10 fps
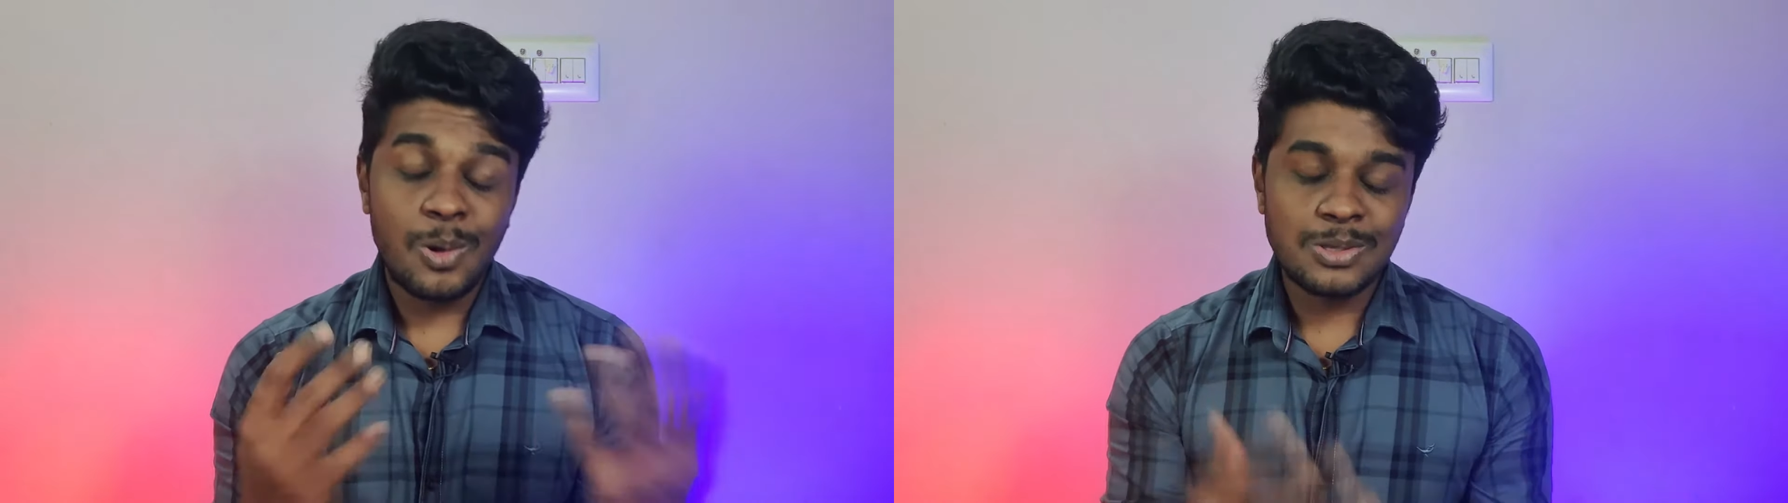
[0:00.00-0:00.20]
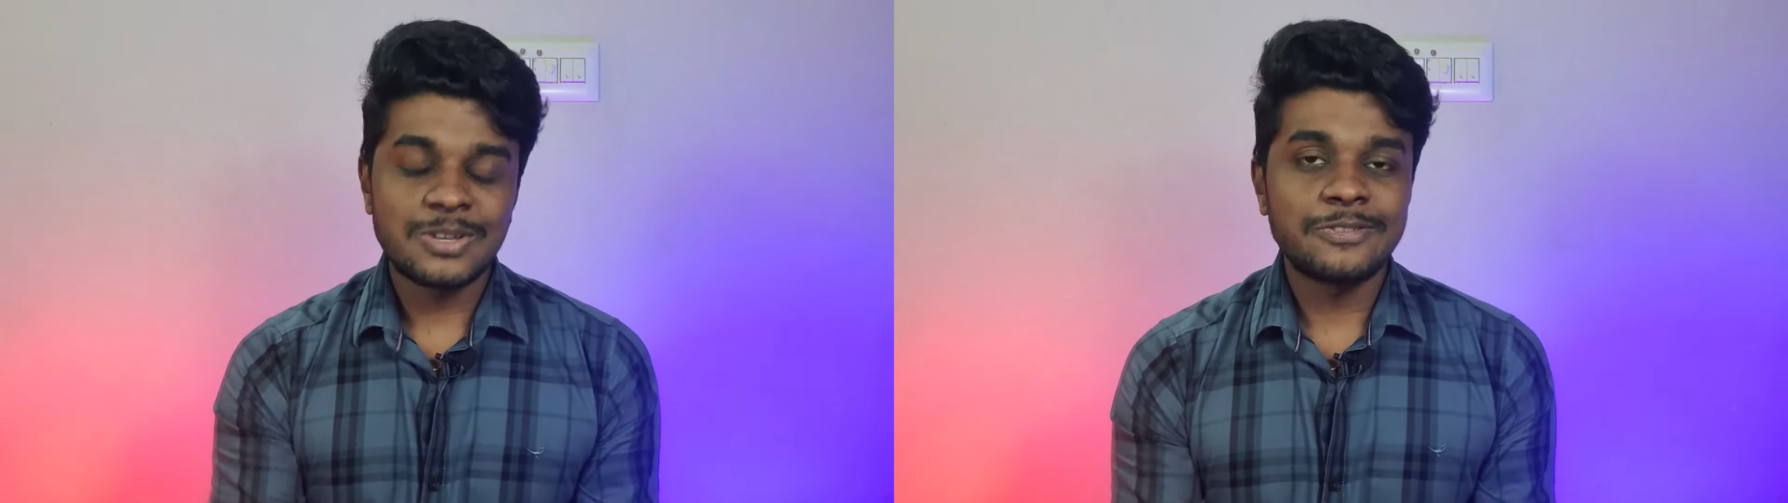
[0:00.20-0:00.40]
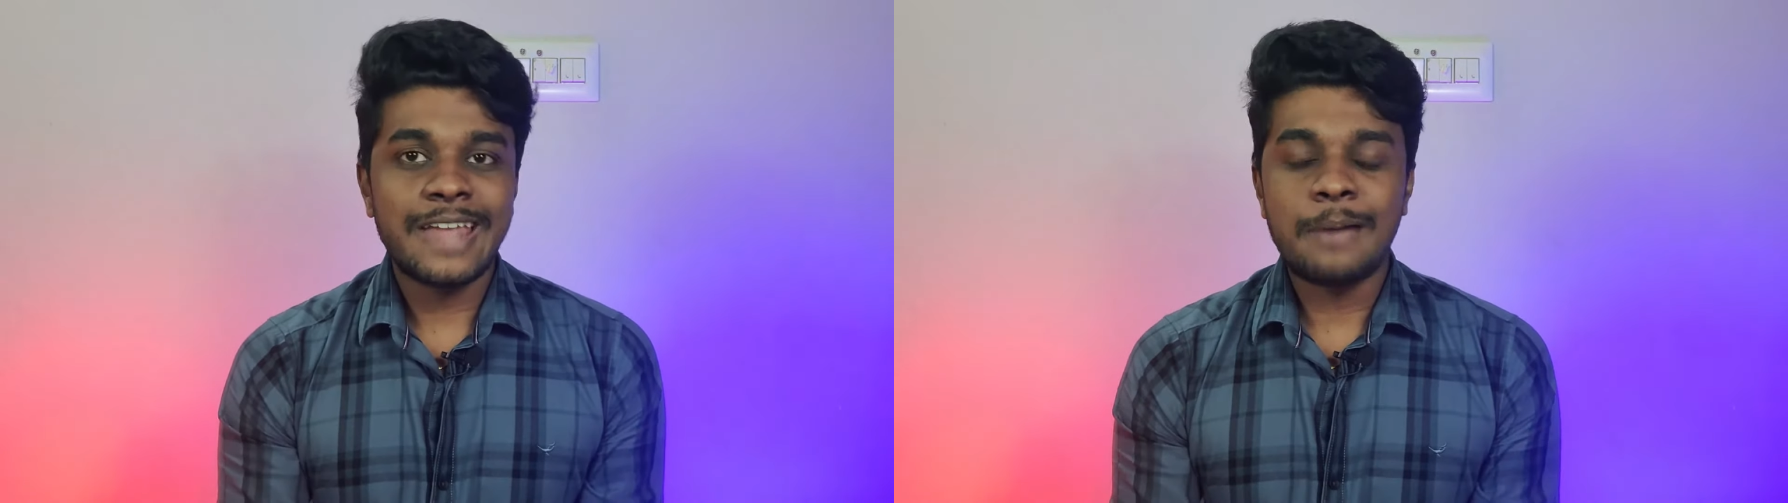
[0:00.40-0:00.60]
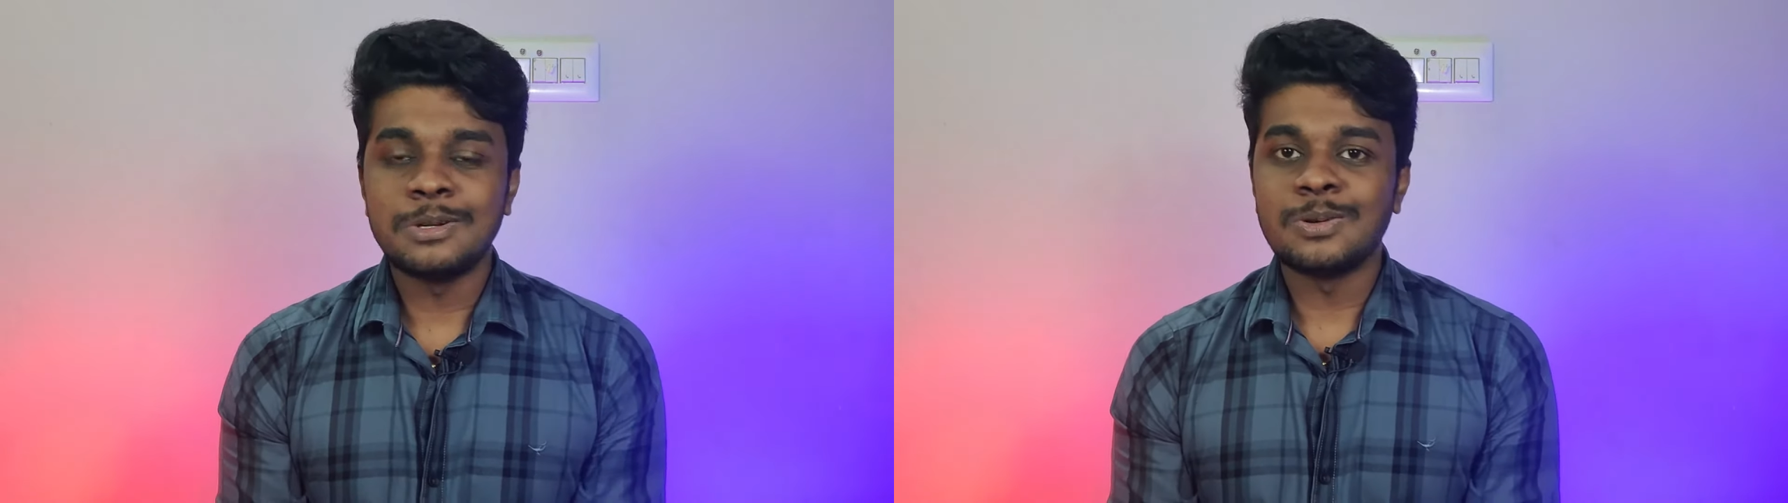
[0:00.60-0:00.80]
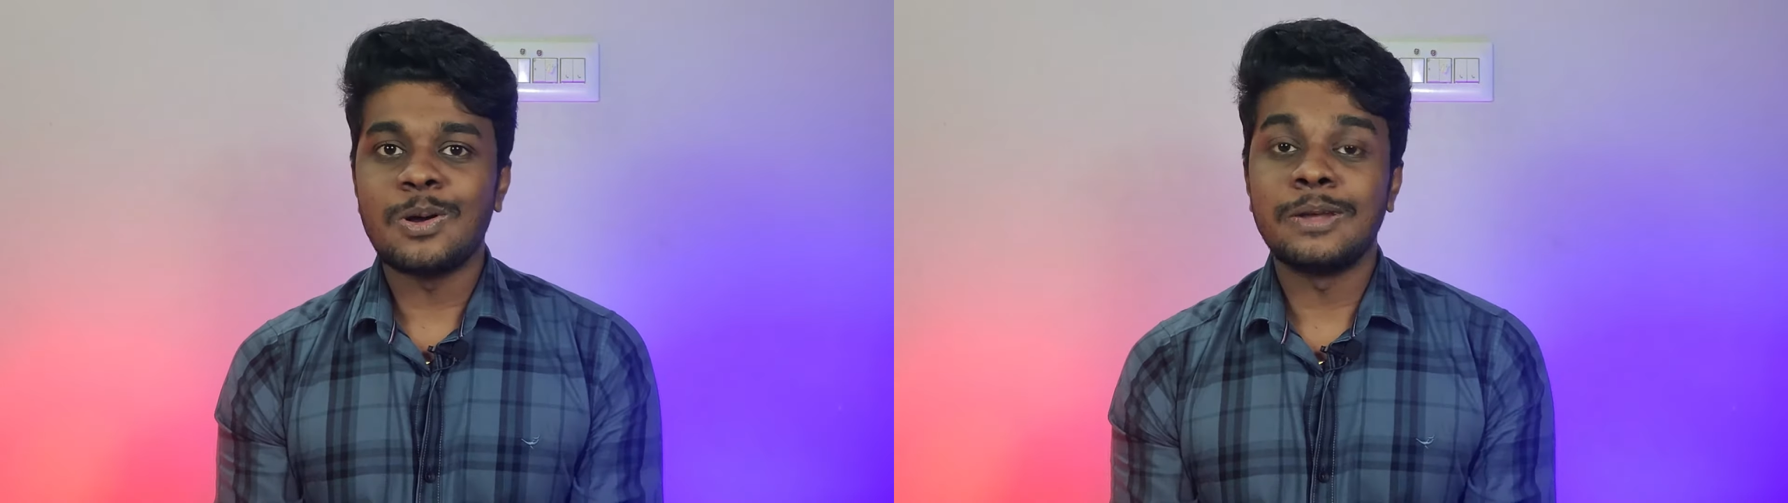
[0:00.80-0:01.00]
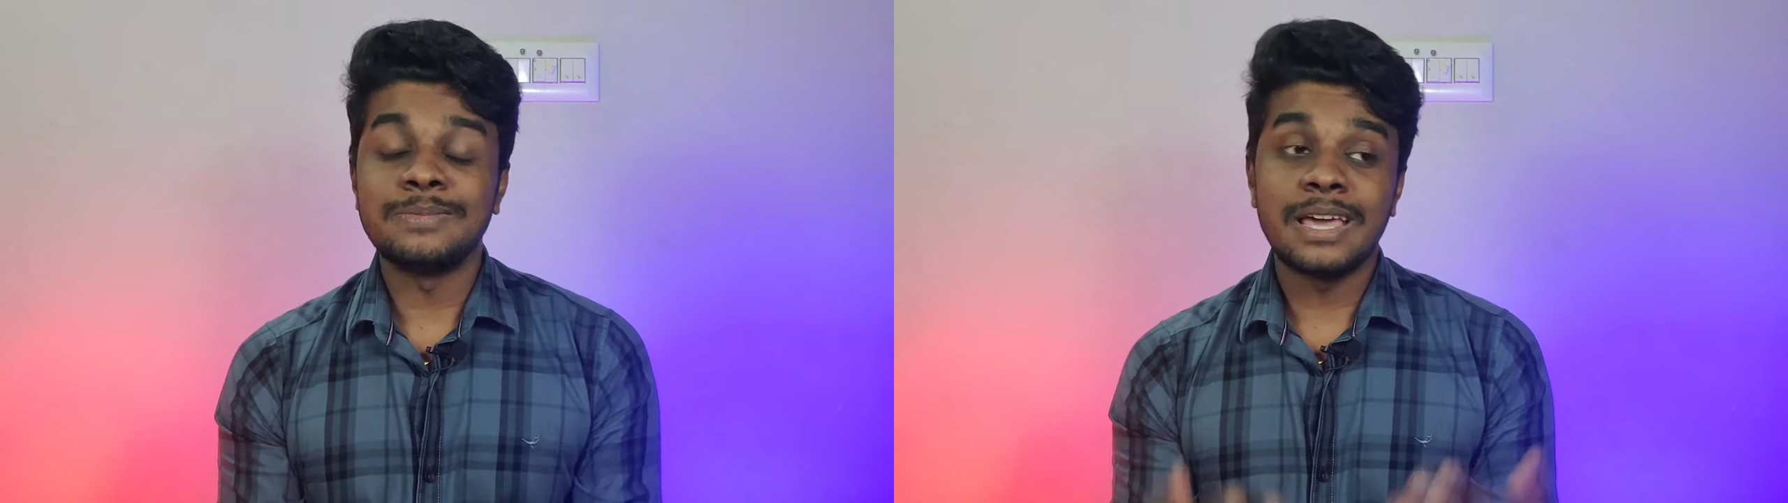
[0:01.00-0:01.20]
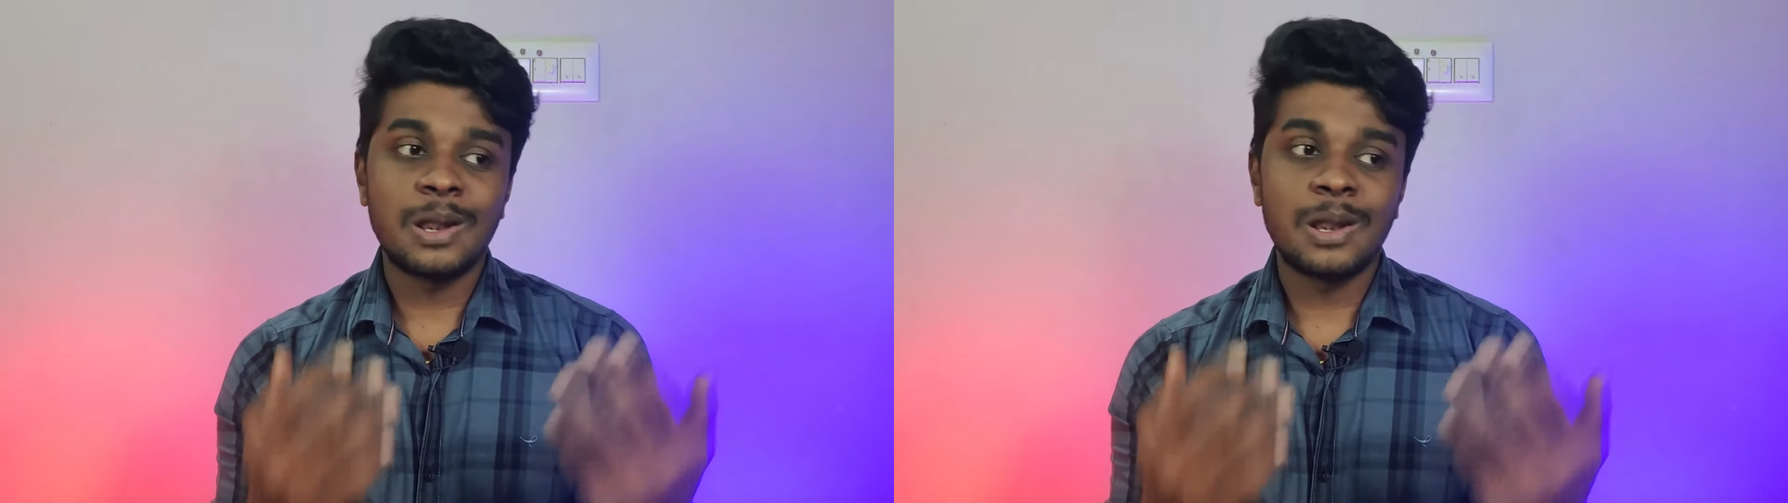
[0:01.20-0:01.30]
lots of tabular columns,